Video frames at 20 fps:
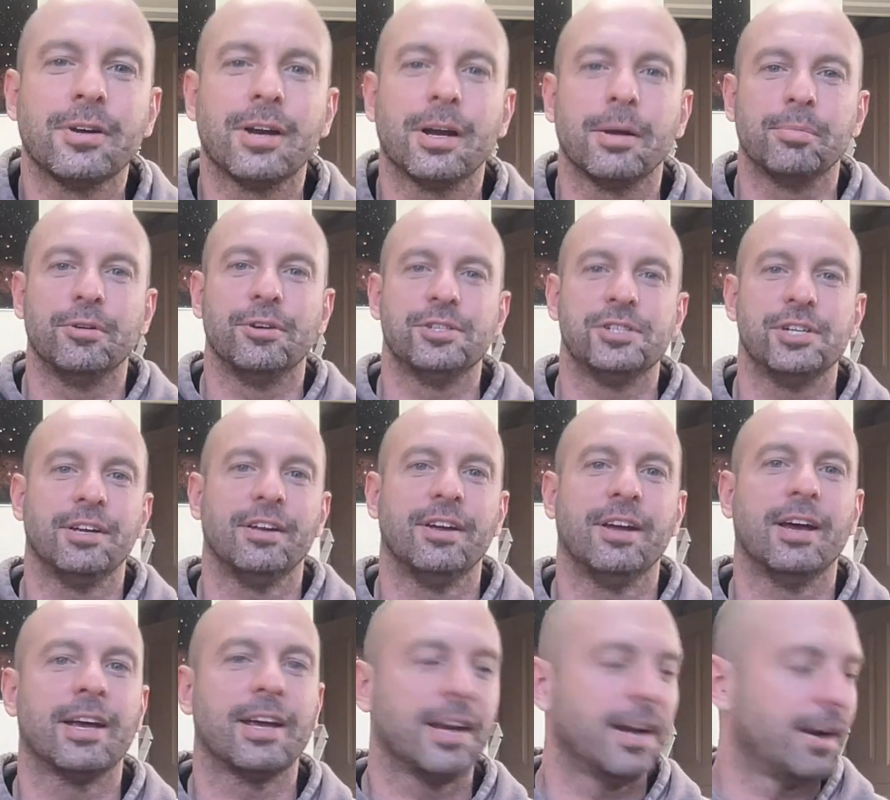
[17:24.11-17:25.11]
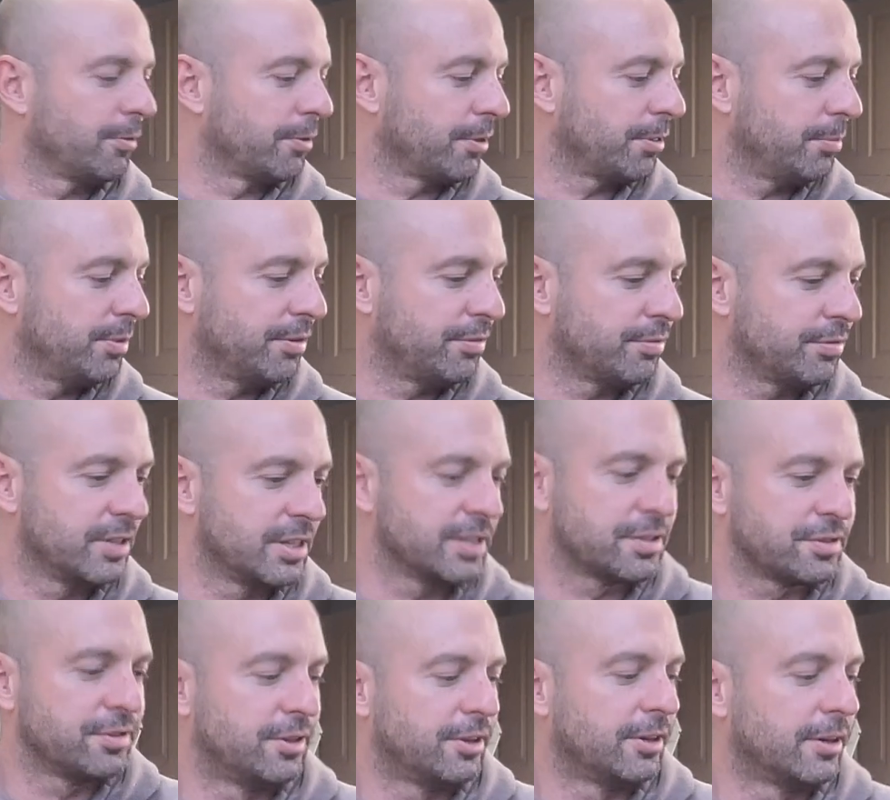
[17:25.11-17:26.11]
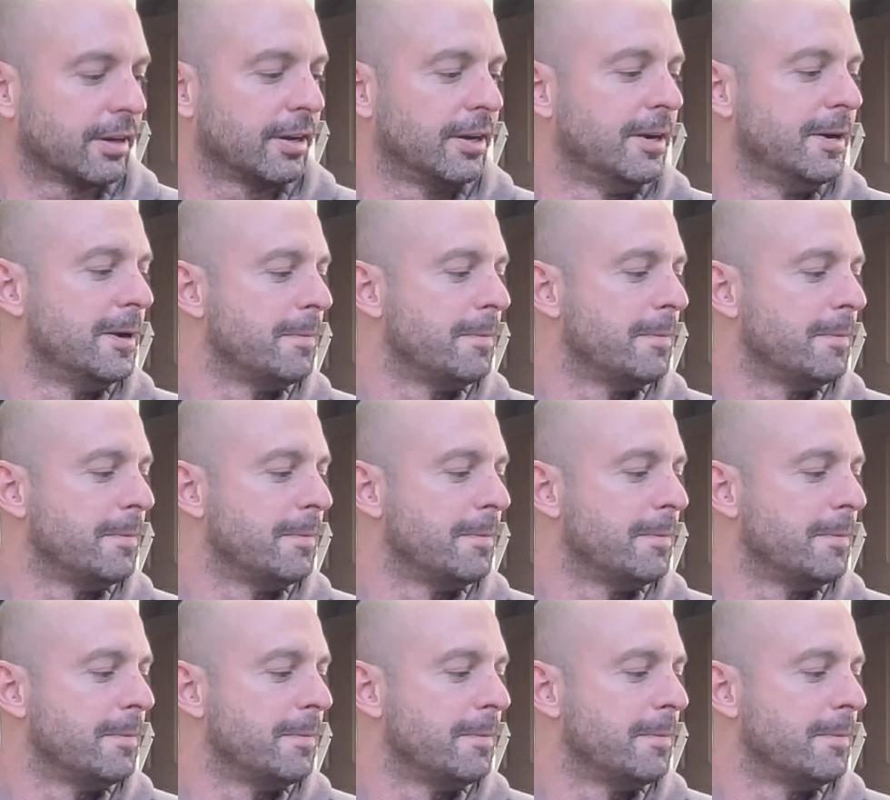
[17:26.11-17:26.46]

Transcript: I appreciate you hanging out with me for this long,